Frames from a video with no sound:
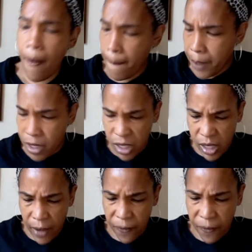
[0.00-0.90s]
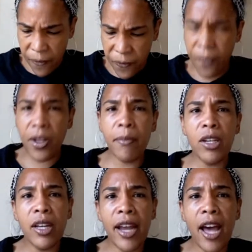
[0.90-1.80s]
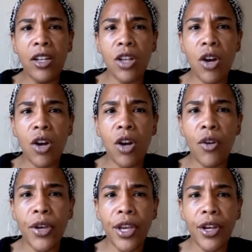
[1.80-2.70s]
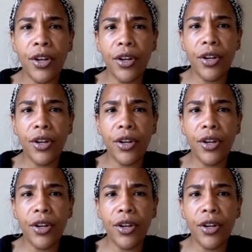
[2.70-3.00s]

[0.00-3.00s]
But this say $50 million on here.